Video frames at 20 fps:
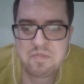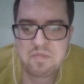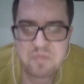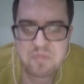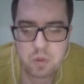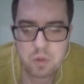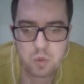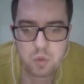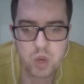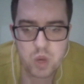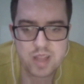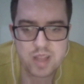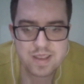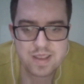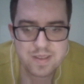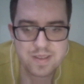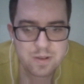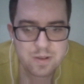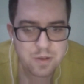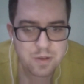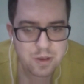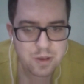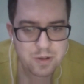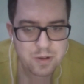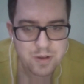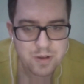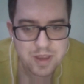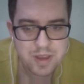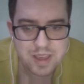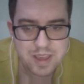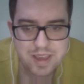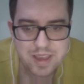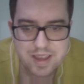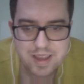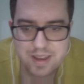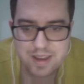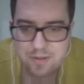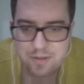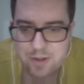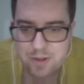What is going on
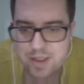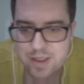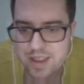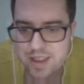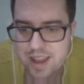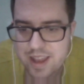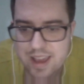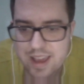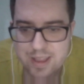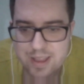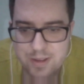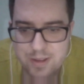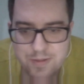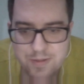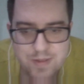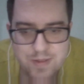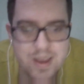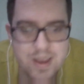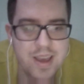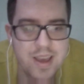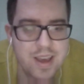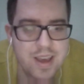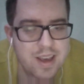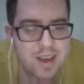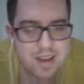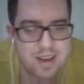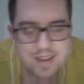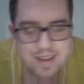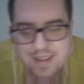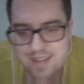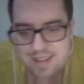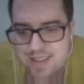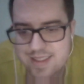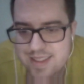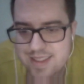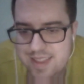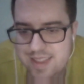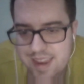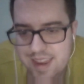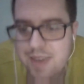here? What kind of
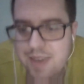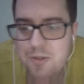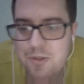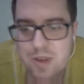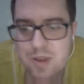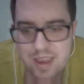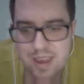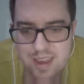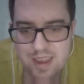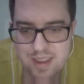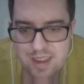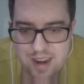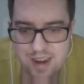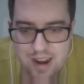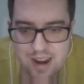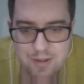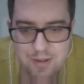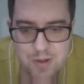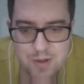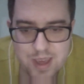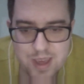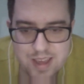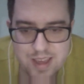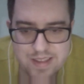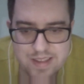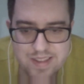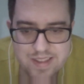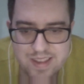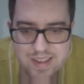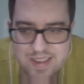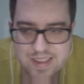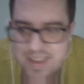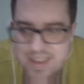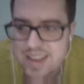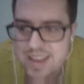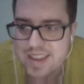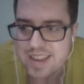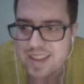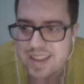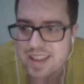three-way runway is this?
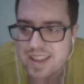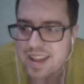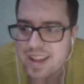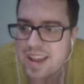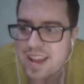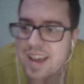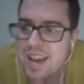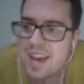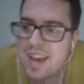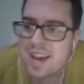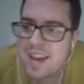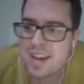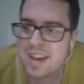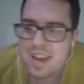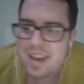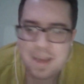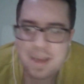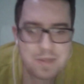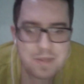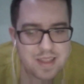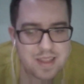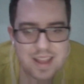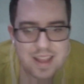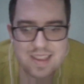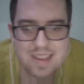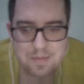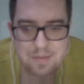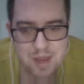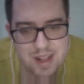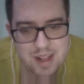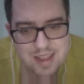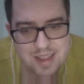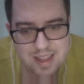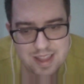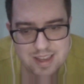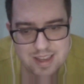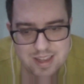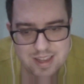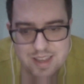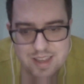I mean, that smile
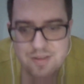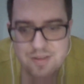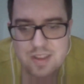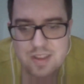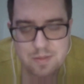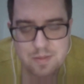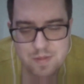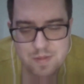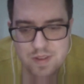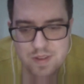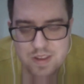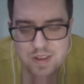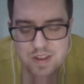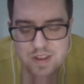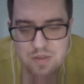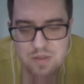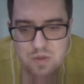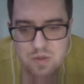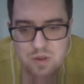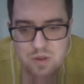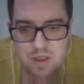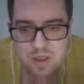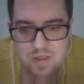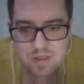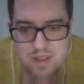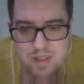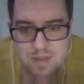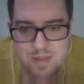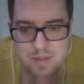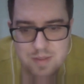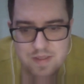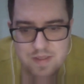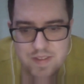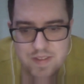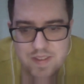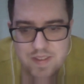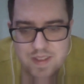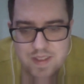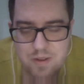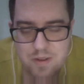that she gives she keeps on giving the
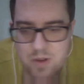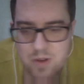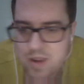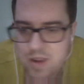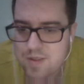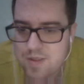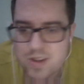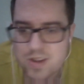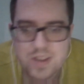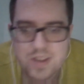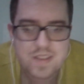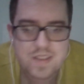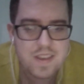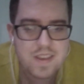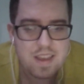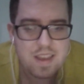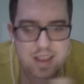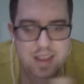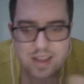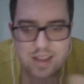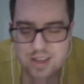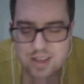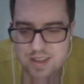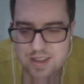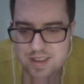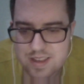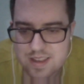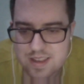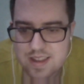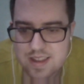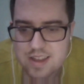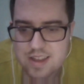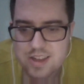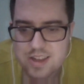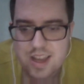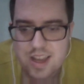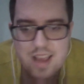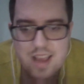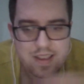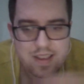presenter whenever she says that
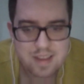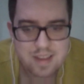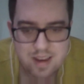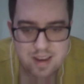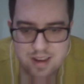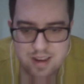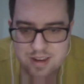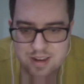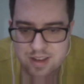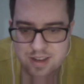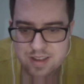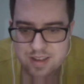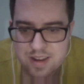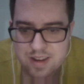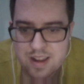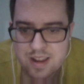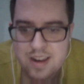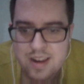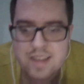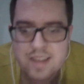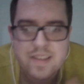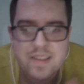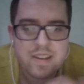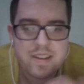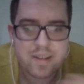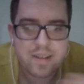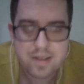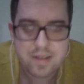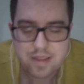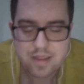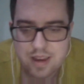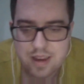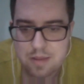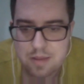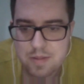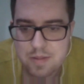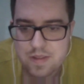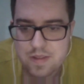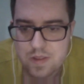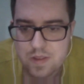she's realizing her
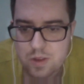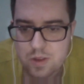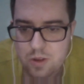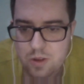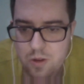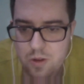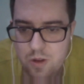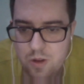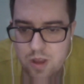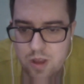dream and so